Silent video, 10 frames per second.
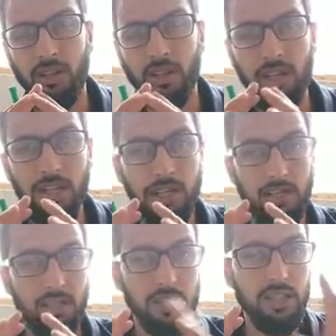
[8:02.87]
He's
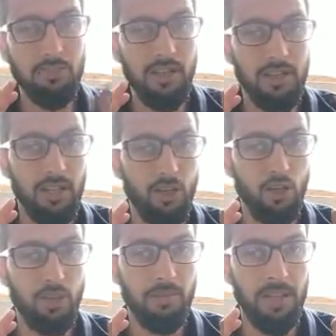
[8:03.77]
disparaging
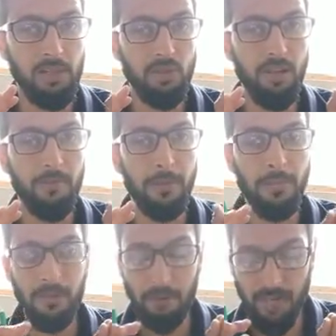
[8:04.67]
them as well.
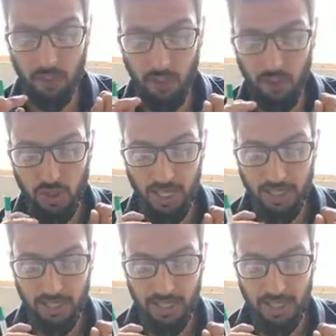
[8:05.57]
But he
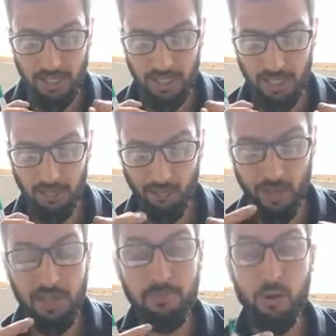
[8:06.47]
says that
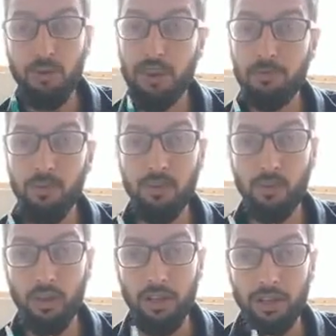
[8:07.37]
French poesy is
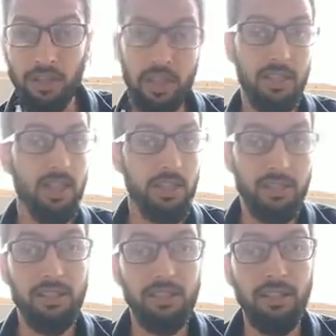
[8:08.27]
beautiful. He says
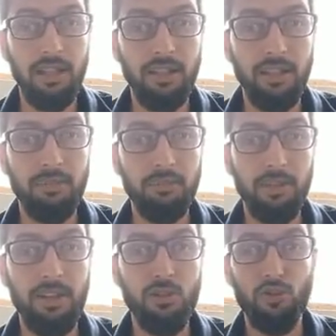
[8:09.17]
that the
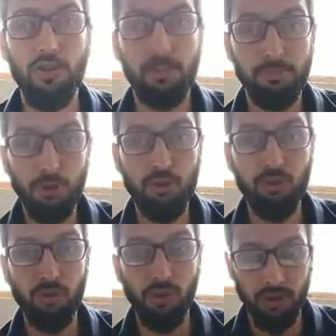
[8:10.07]
French is
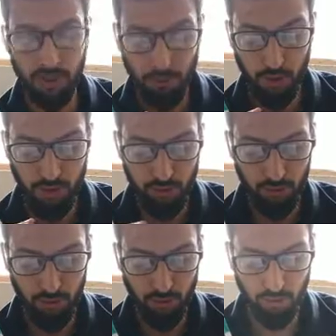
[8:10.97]
beautiful. Their poesy is
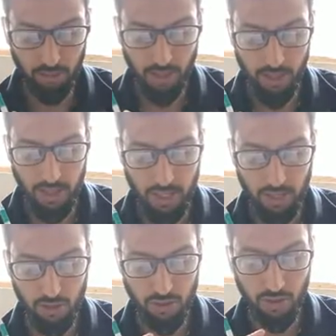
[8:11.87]
beautiful.
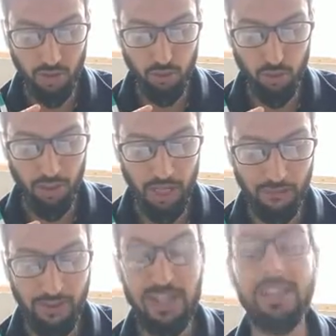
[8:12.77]
It is also
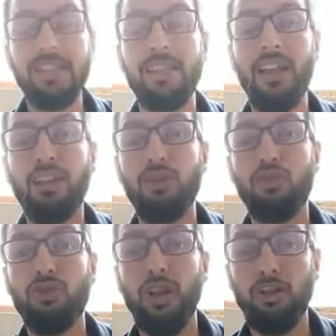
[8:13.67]
lifeless like a
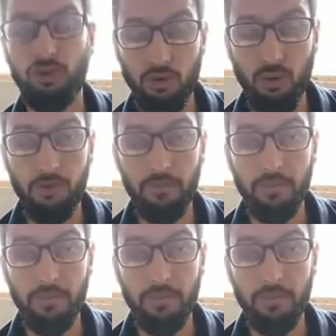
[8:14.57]
statue.